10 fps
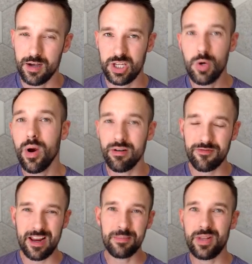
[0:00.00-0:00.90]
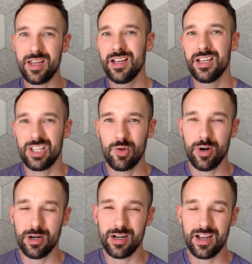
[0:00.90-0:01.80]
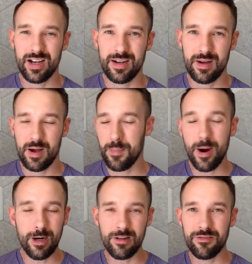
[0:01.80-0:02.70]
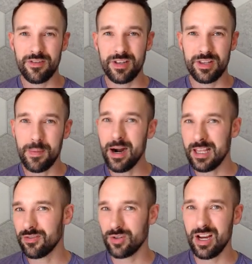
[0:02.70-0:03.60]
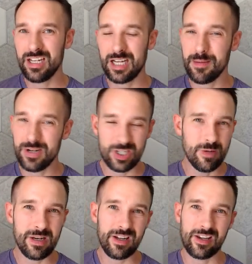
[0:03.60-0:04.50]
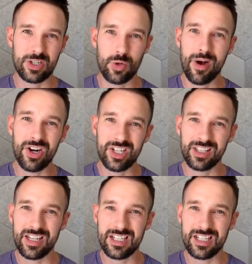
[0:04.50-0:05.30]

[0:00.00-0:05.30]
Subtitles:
You are family. You are a part of the body of Christ, I'm assuming, because you're watching this.